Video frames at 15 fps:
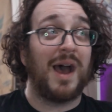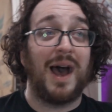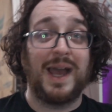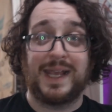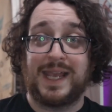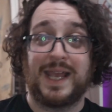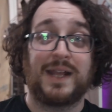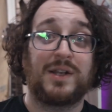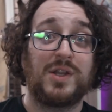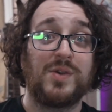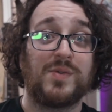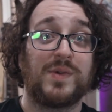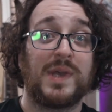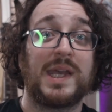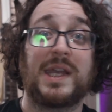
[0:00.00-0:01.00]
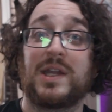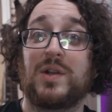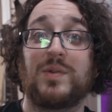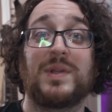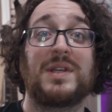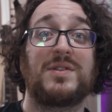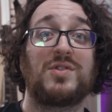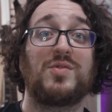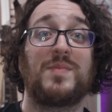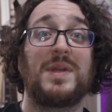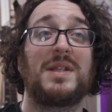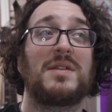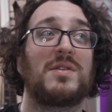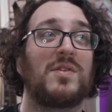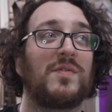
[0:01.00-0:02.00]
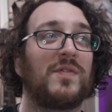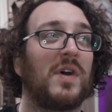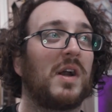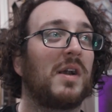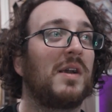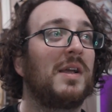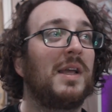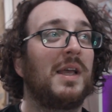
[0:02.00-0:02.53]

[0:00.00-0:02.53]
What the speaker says: I can't do. It can only zoom in so far.